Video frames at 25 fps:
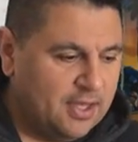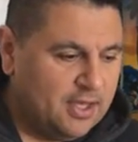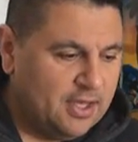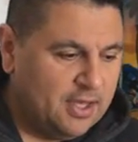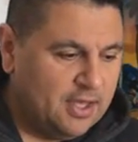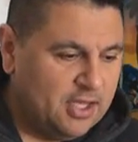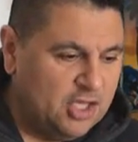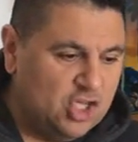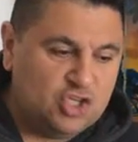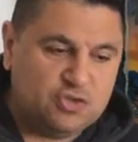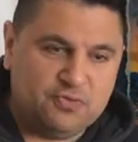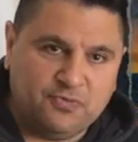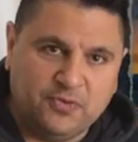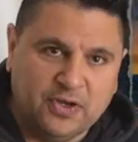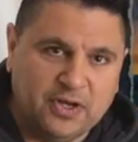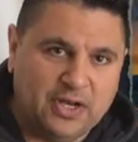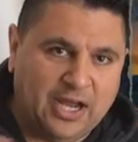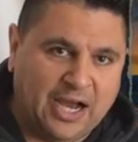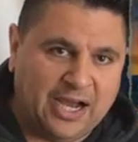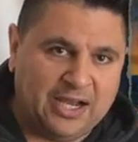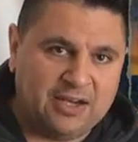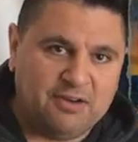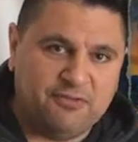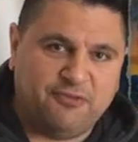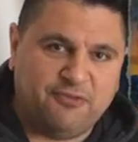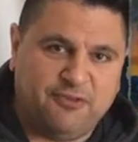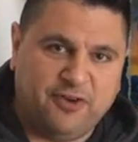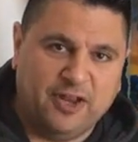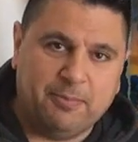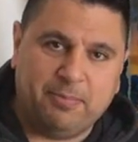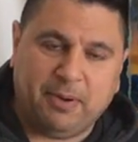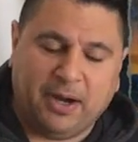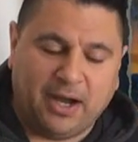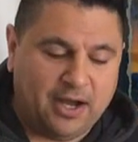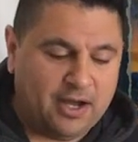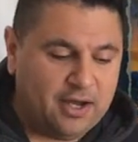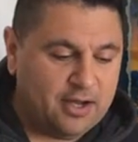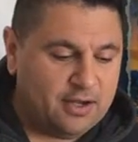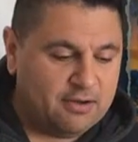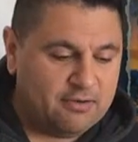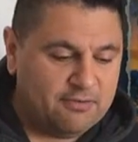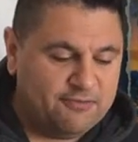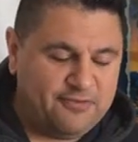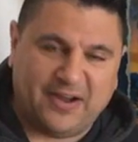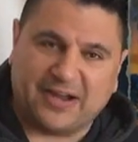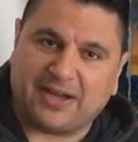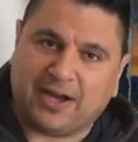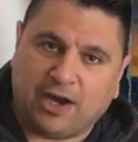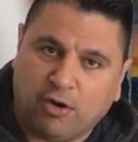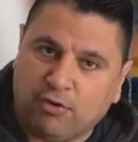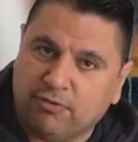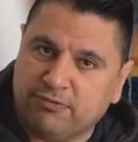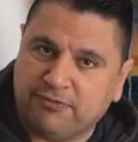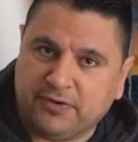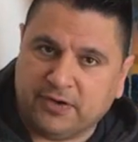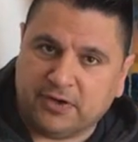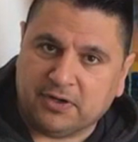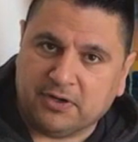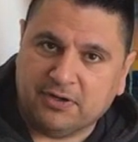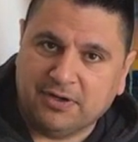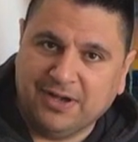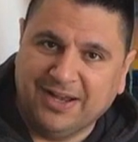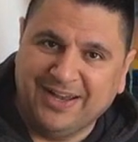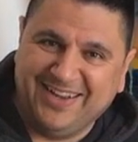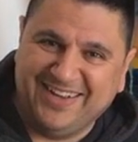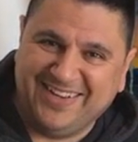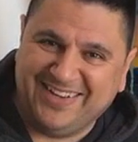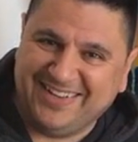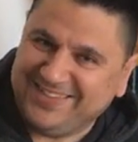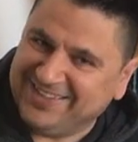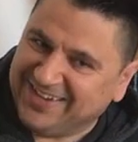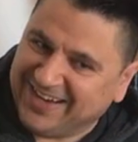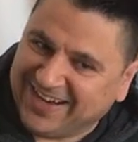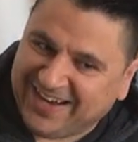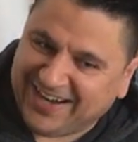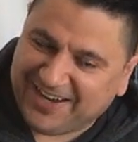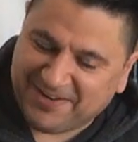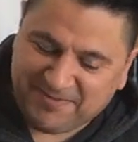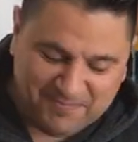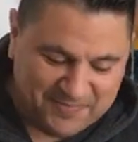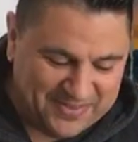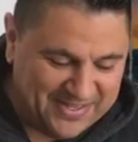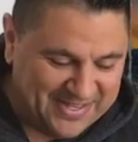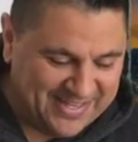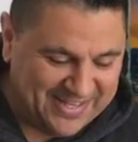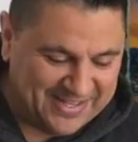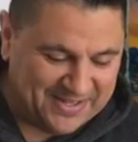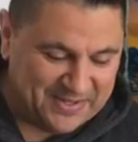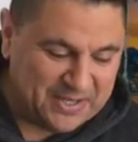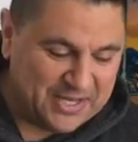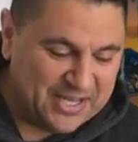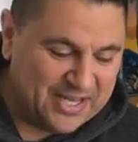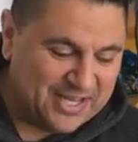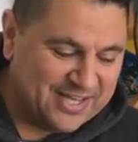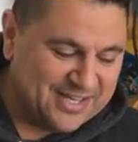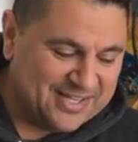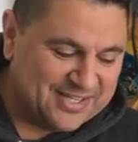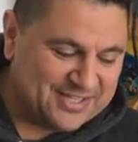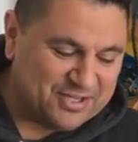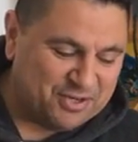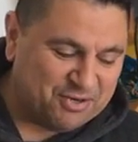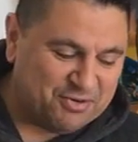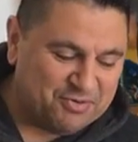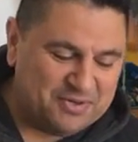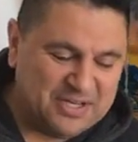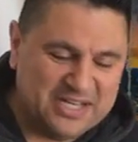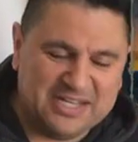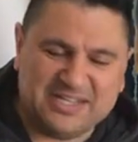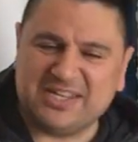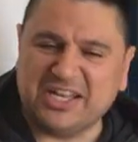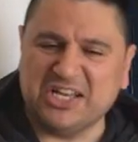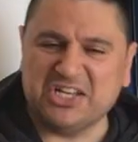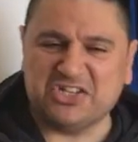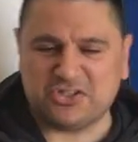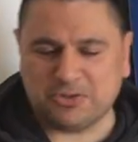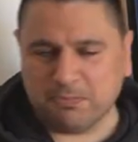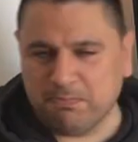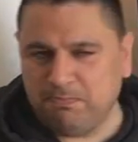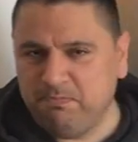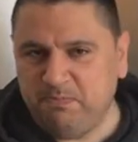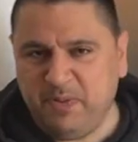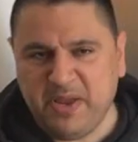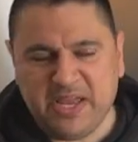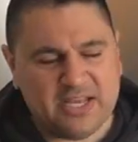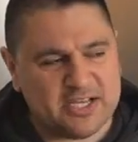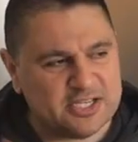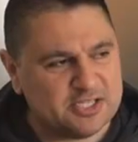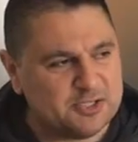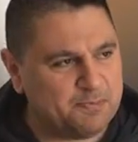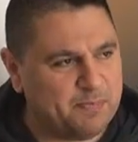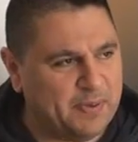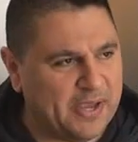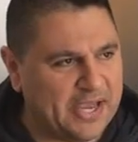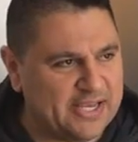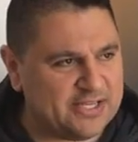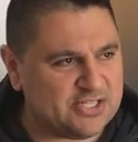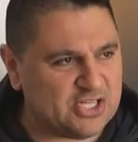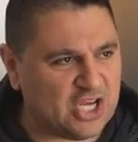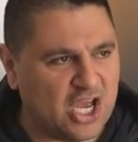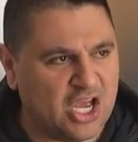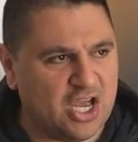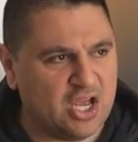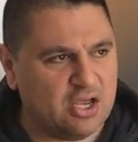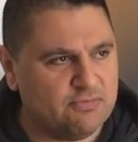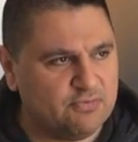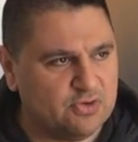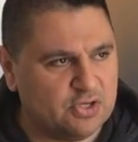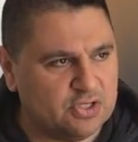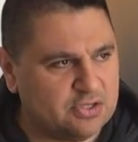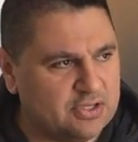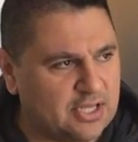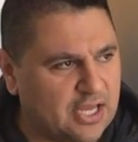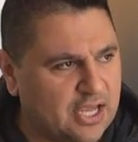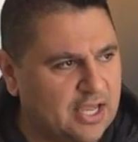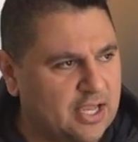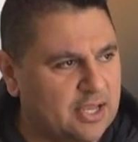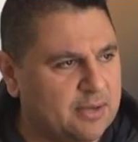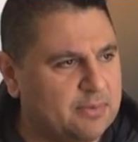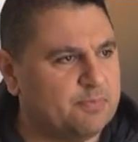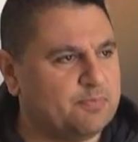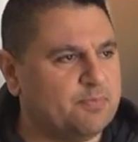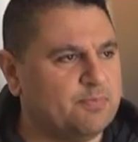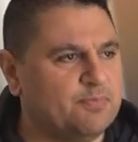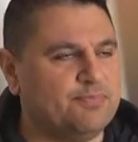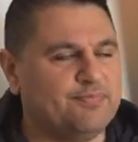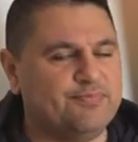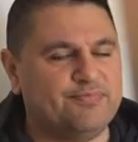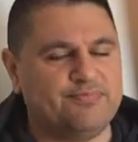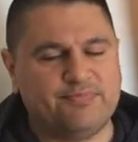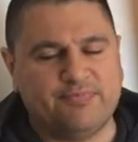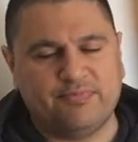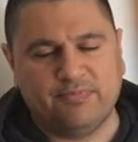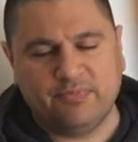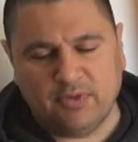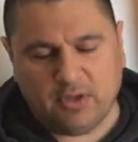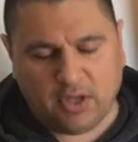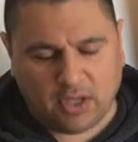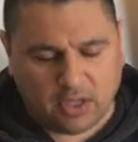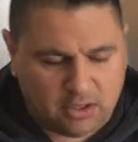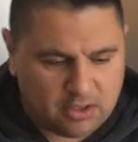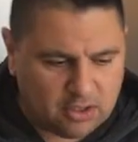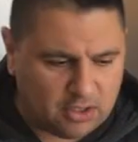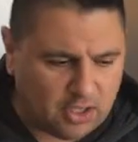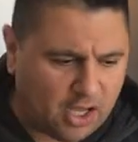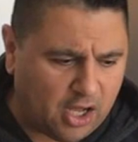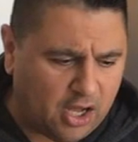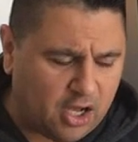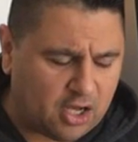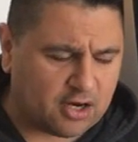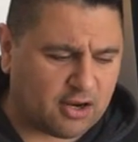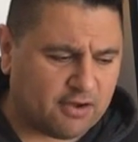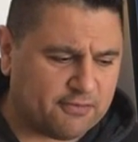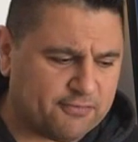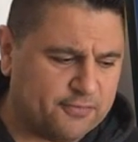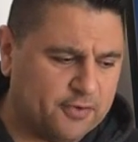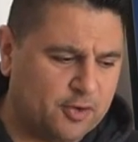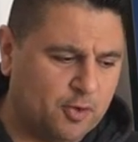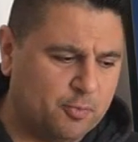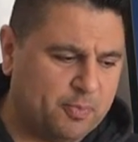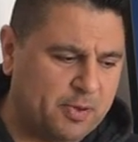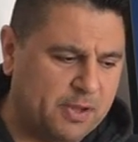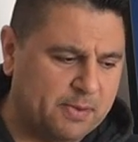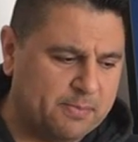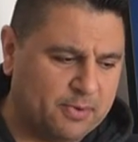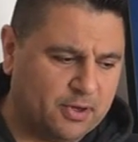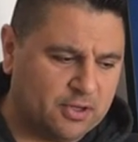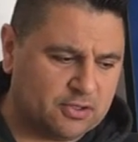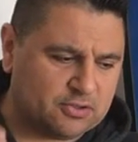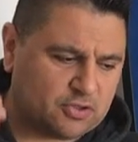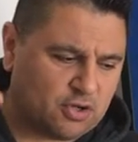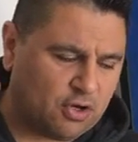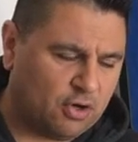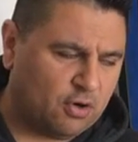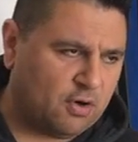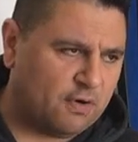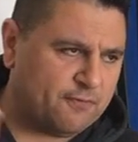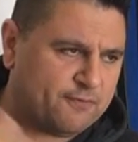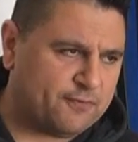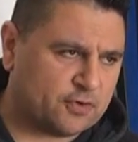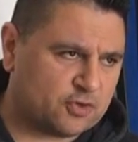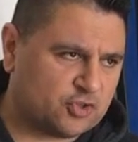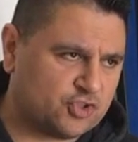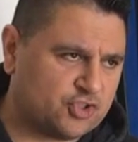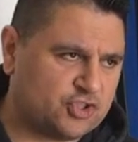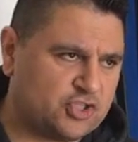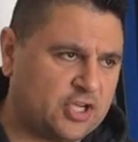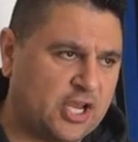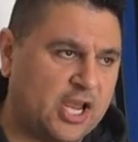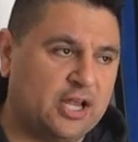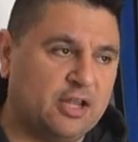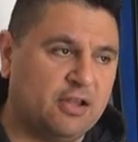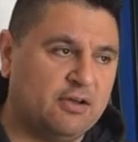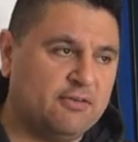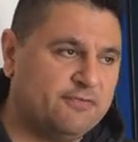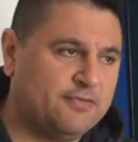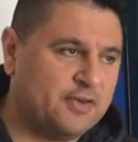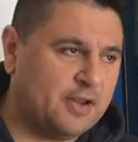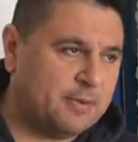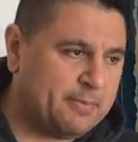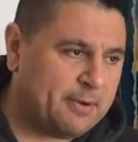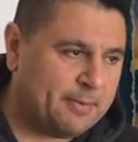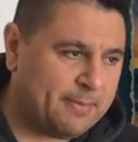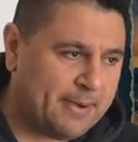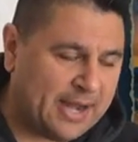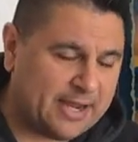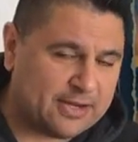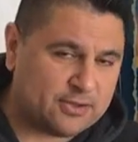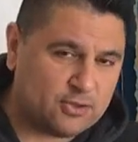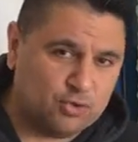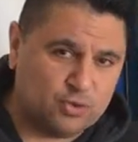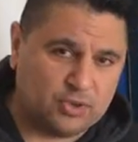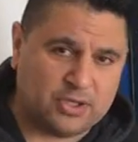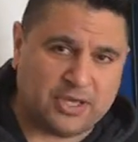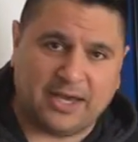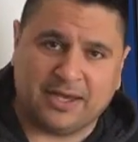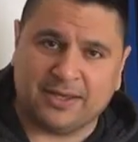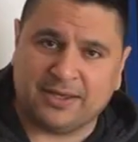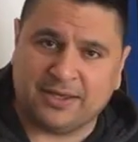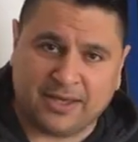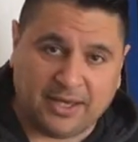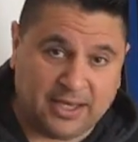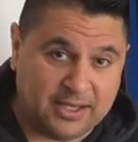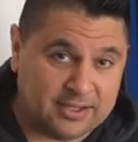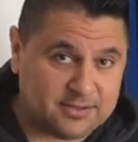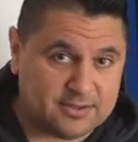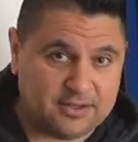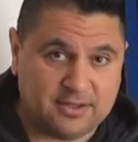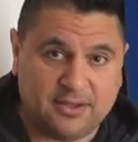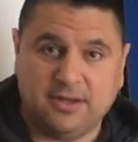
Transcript: ich will einen Flipper verkaufen. Yeah. So it's the biggest page every day. A lot of new pinballs go up for sale on Flippermarkt. You can get